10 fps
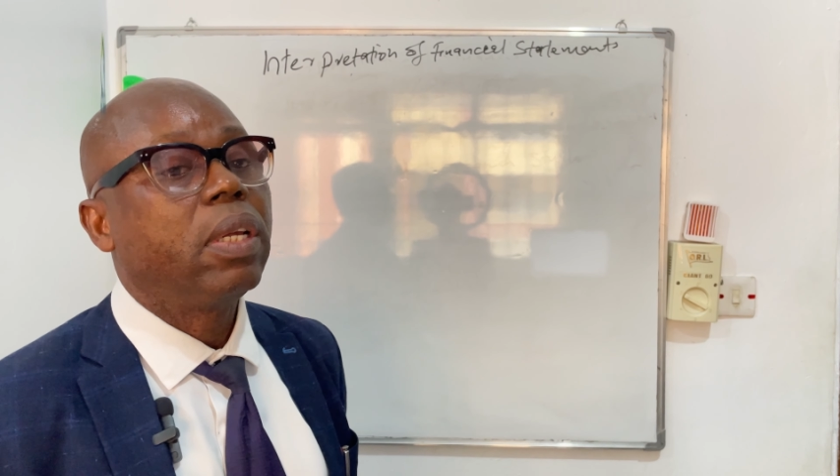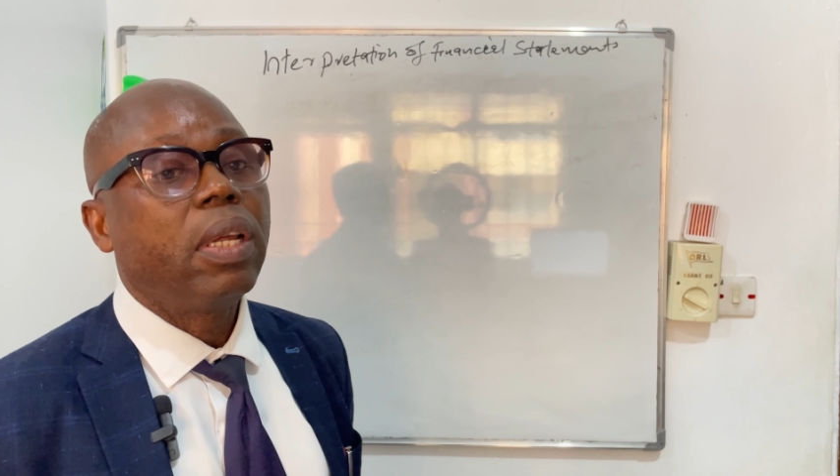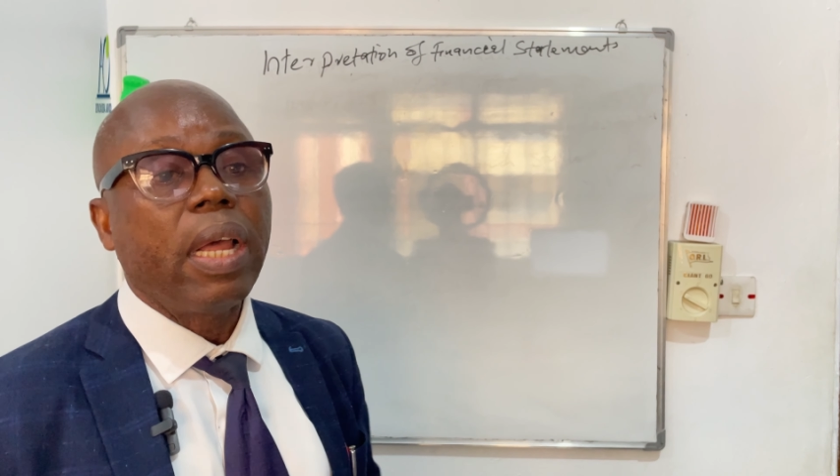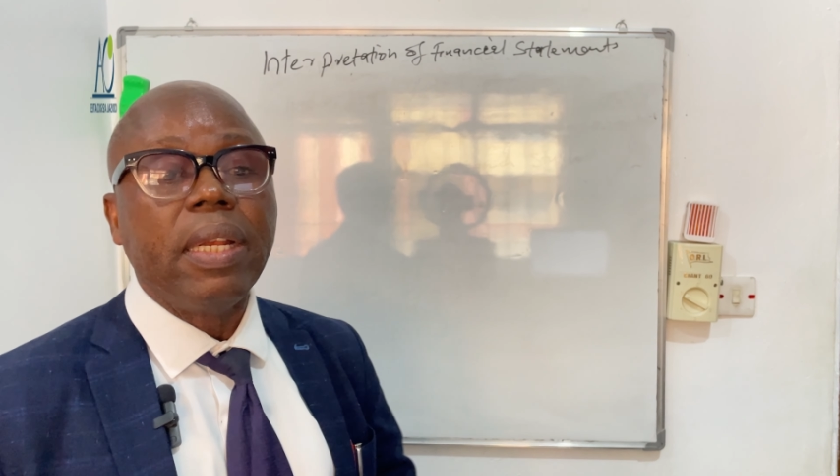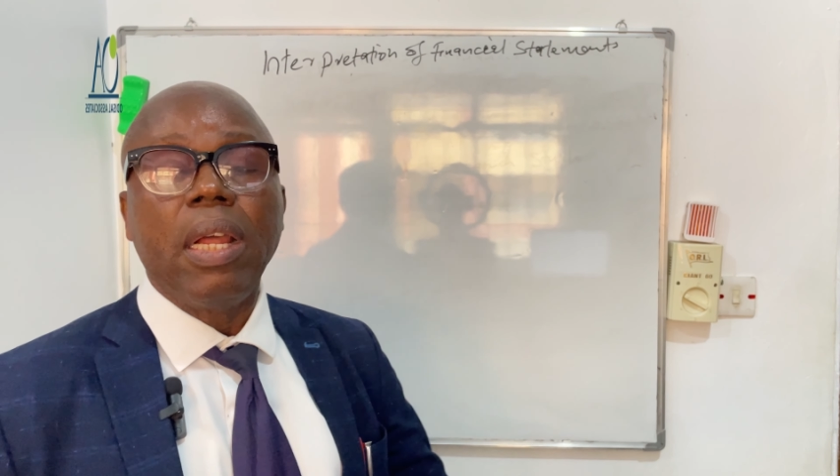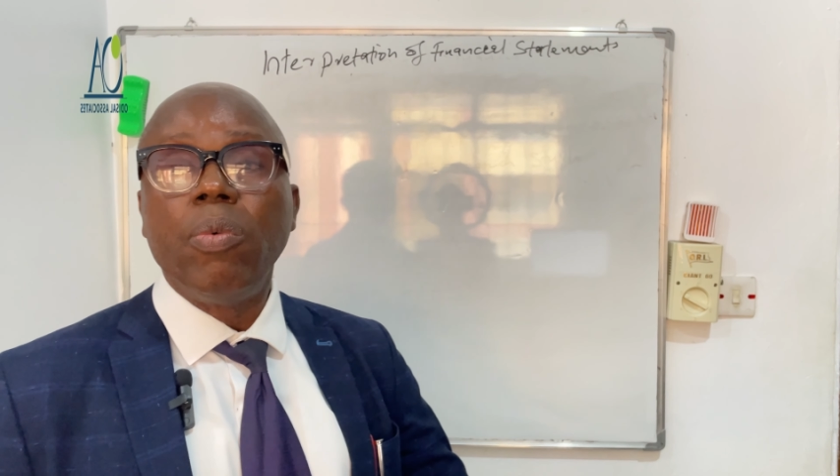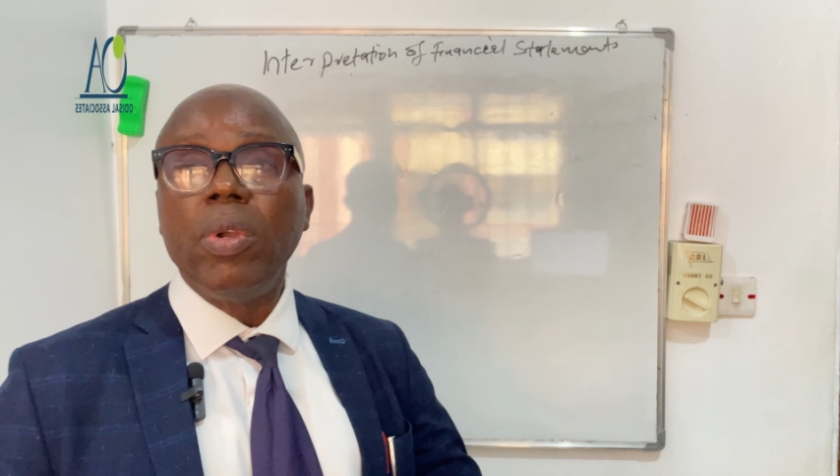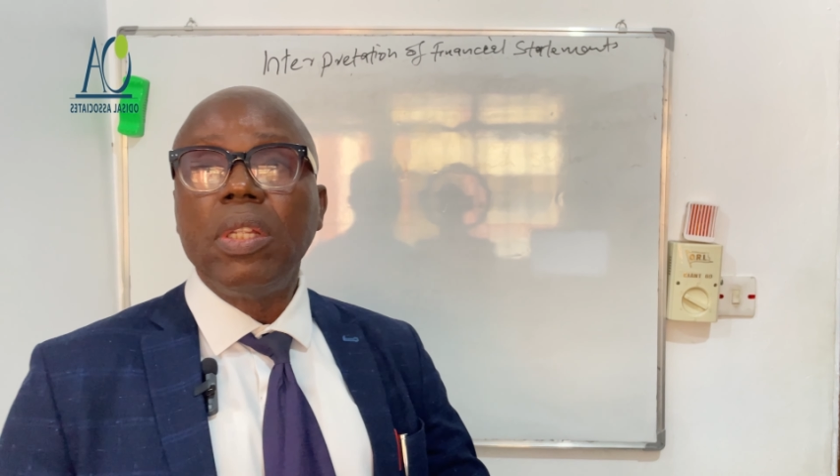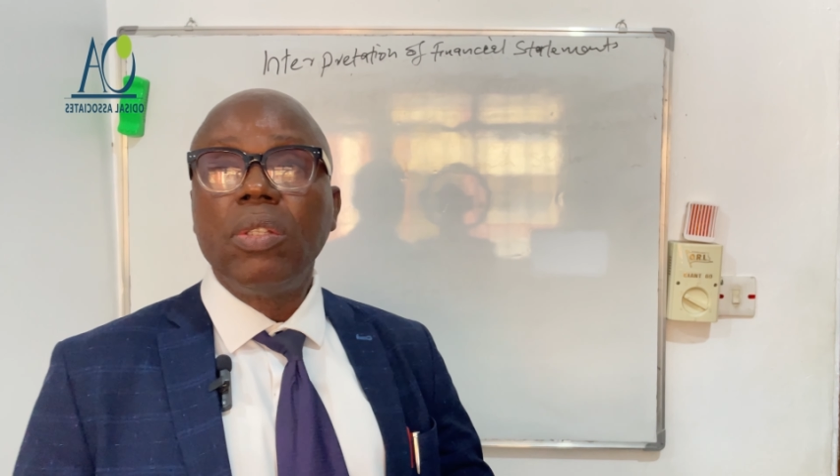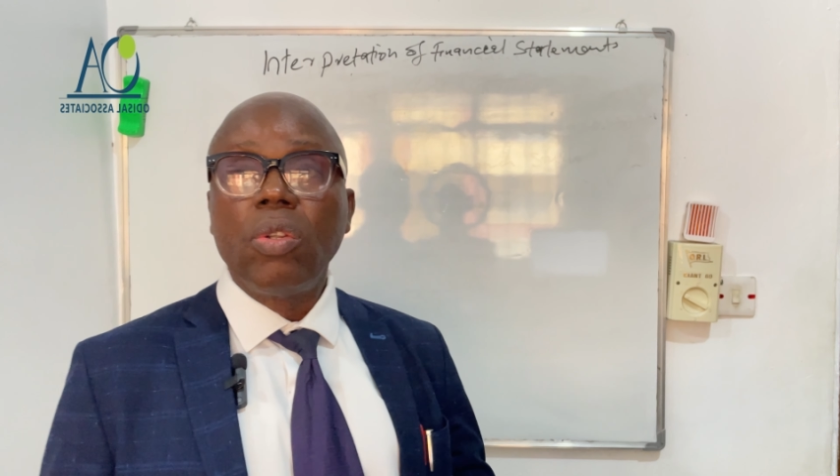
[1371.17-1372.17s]
And then
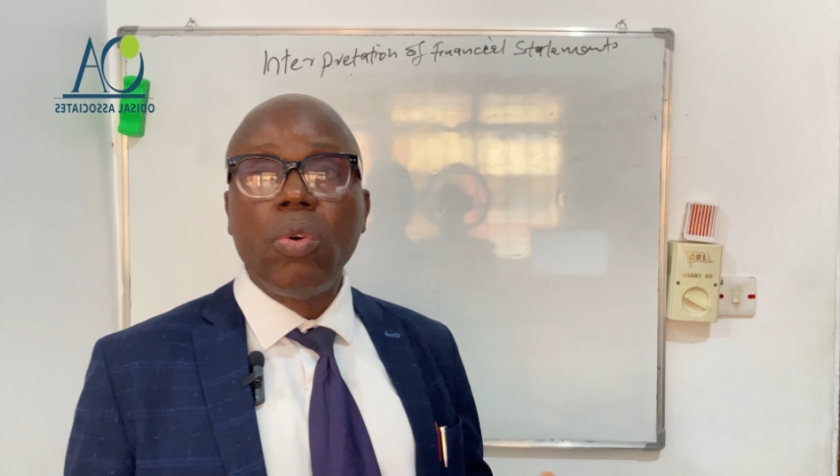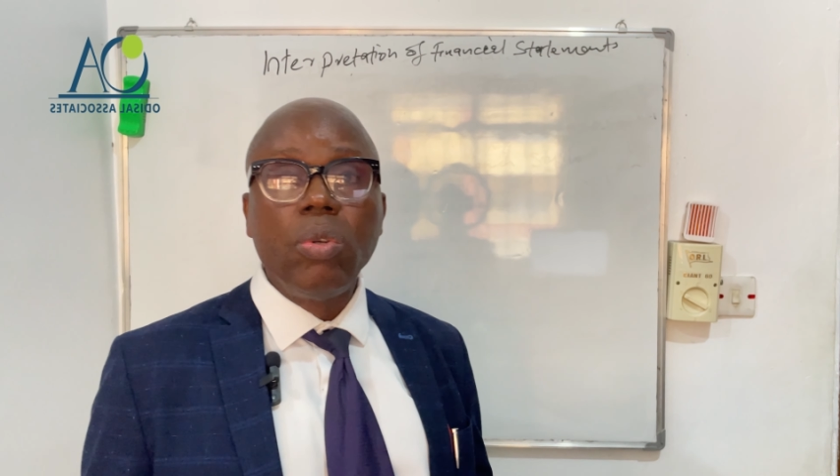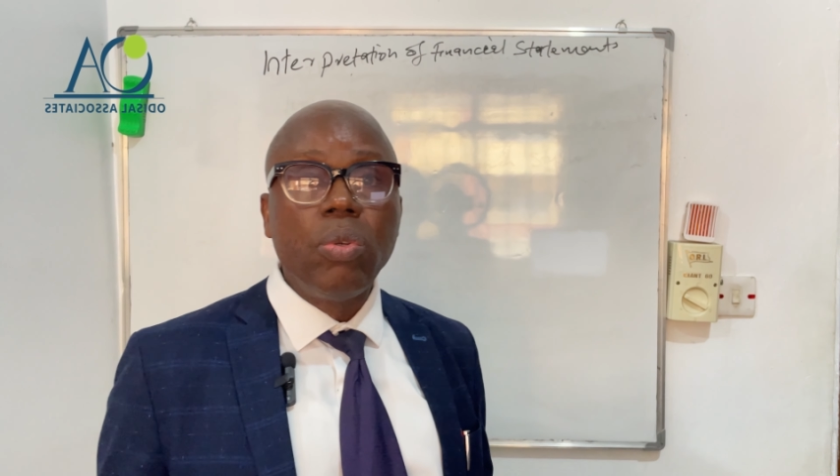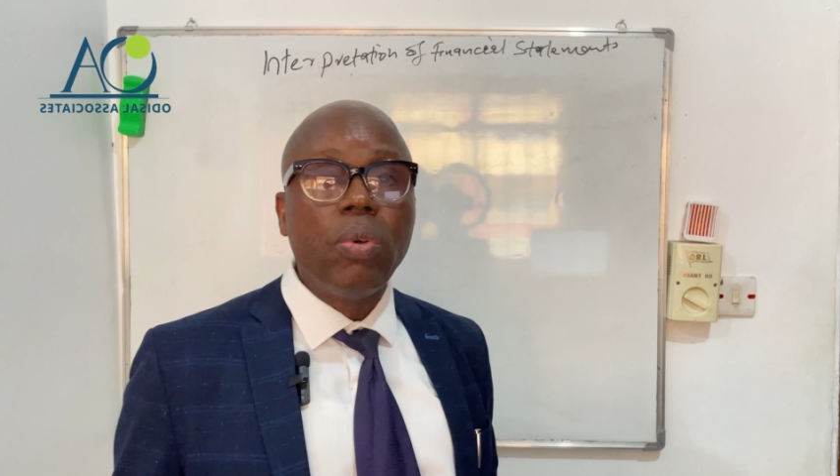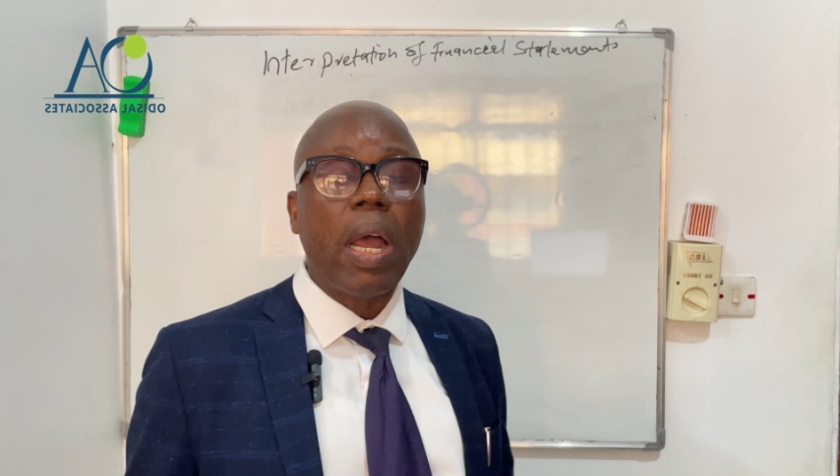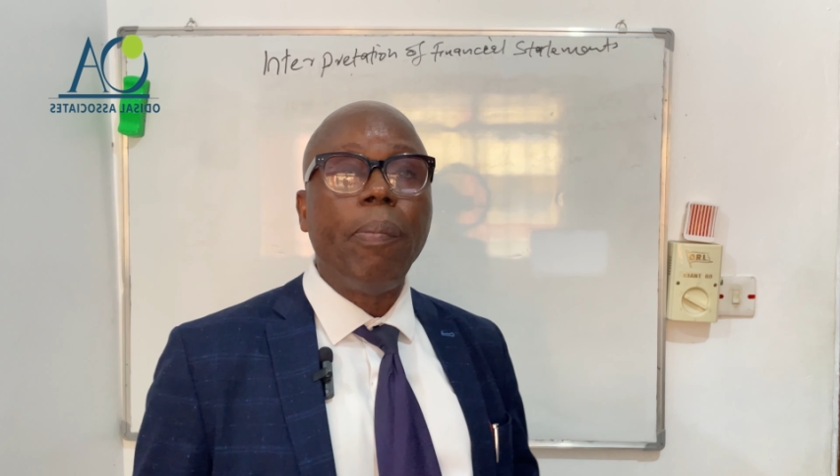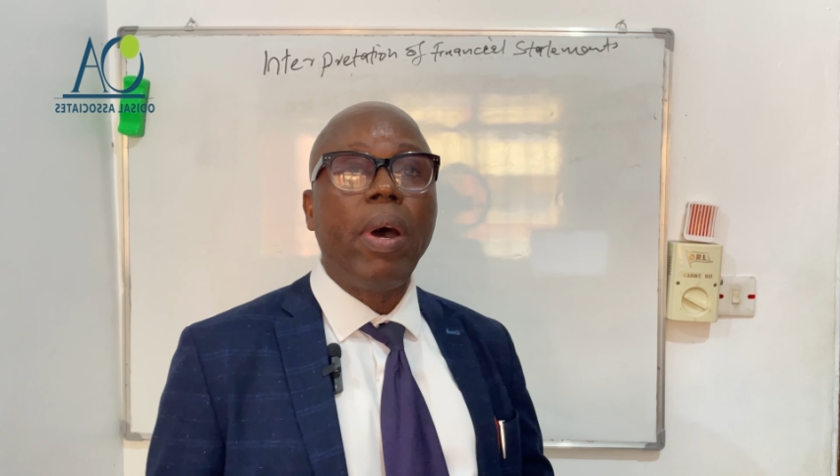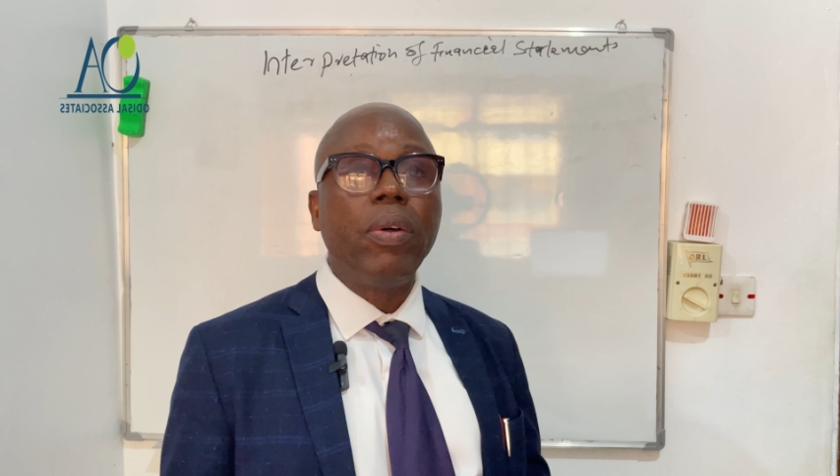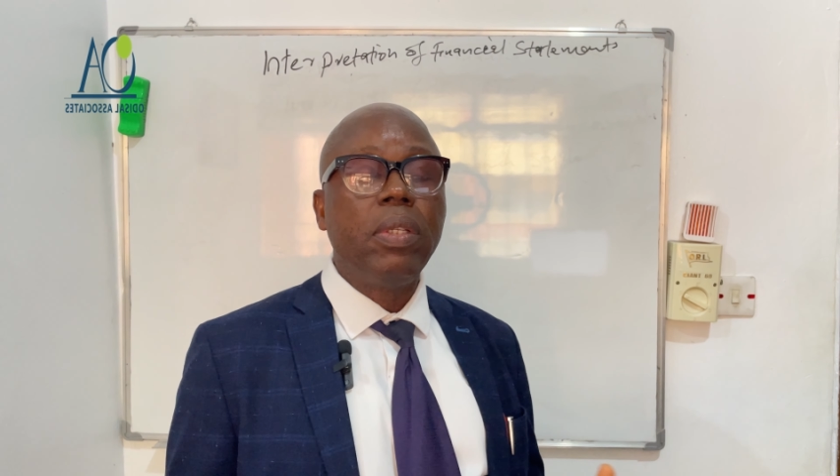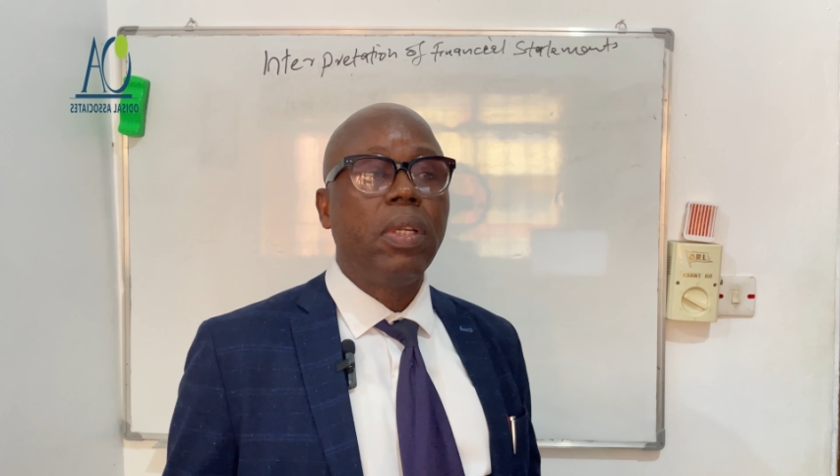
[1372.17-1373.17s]
we told you
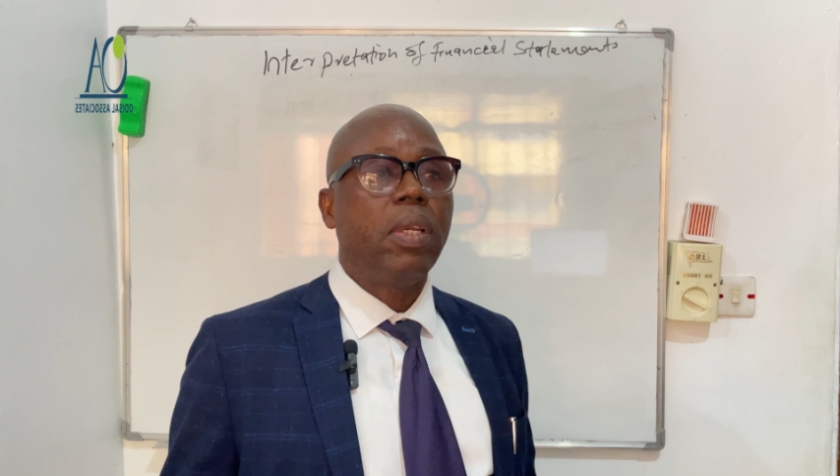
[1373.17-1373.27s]
about